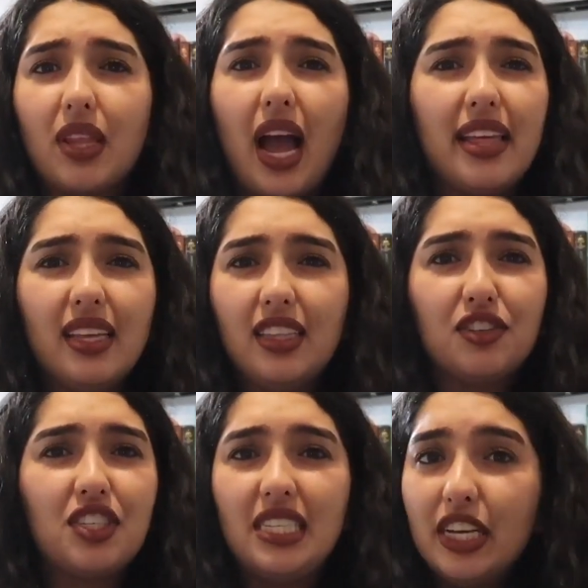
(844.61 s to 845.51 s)
I think they're
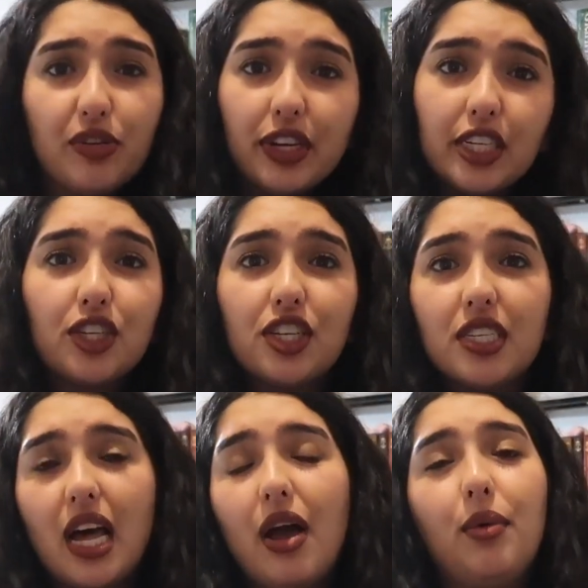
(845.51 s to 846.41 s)
sea creatures,
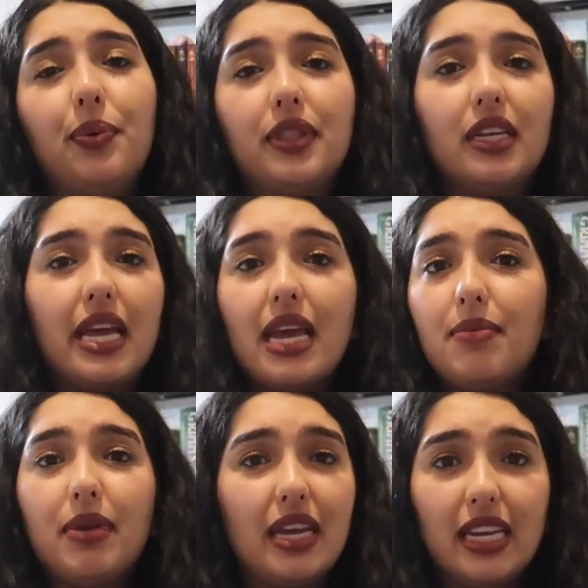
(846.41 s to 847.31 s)
I will put the
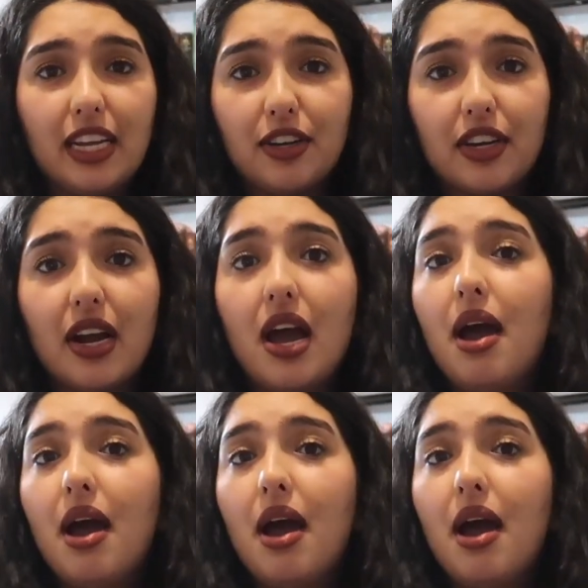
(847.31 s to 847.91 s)
name in here,